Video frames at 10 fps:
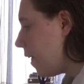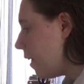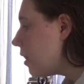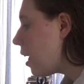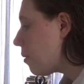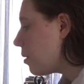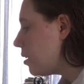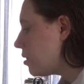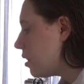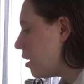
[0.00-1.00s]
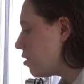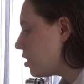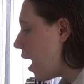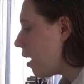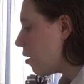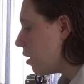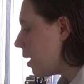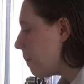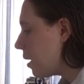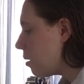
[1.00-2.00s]
Eli reads Claire's diary
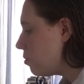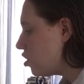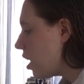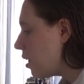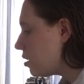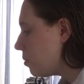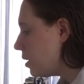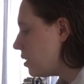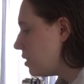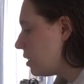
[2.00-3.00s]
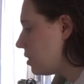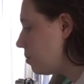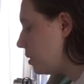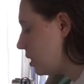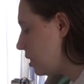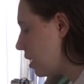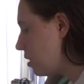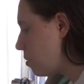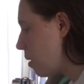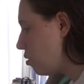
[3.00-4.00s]
and becomes jealous when he sees intimate
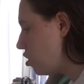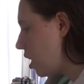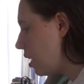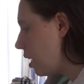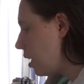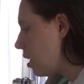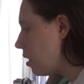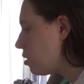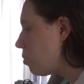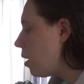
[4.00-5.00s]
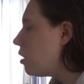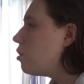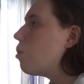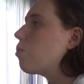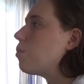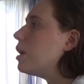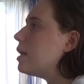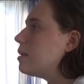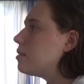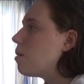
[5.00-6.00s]
details about Jake. Yeah, that's why you don't
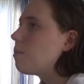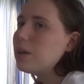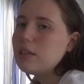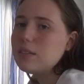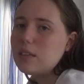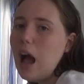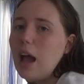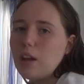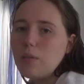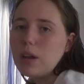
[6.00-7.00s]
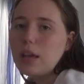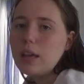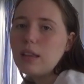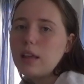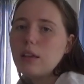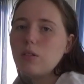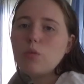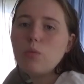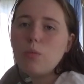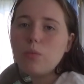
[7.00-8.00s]
read somebody's diary. Like,
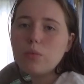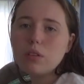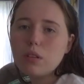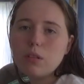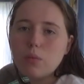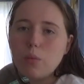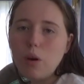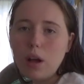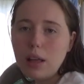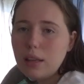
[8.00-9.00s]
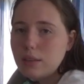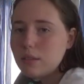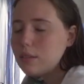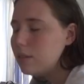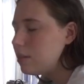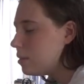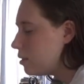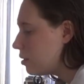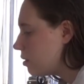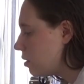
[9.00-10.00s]
you... what?
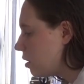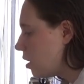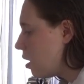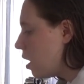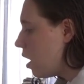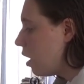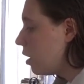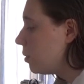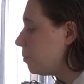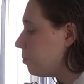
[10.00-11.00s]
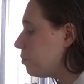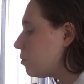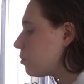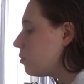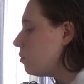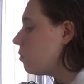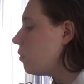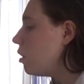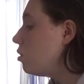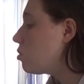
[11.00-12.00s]

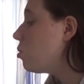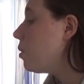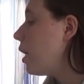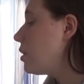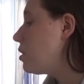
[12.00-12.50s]
The school reacts